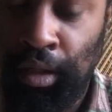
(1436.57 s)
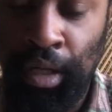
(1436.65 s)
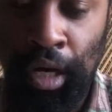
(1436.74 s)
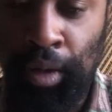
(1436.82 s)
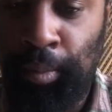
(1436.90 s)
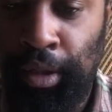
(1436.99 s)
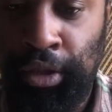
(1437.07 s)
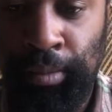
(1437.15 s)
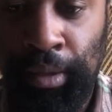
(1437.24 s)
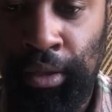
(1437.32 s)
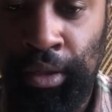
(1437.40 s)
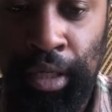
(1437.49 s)
How about
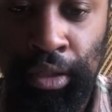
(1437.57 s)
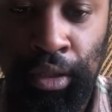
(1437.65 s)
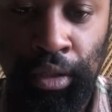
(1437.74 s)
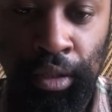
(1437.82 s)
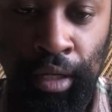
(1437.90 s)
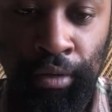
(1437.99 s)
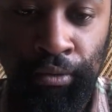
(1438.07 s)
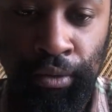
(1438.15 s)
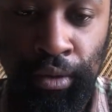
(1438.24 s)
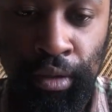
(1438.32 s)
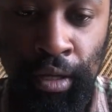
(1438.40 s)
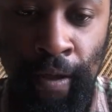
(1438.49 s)
Shema Shah is going to look out
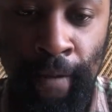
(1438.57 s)
for it?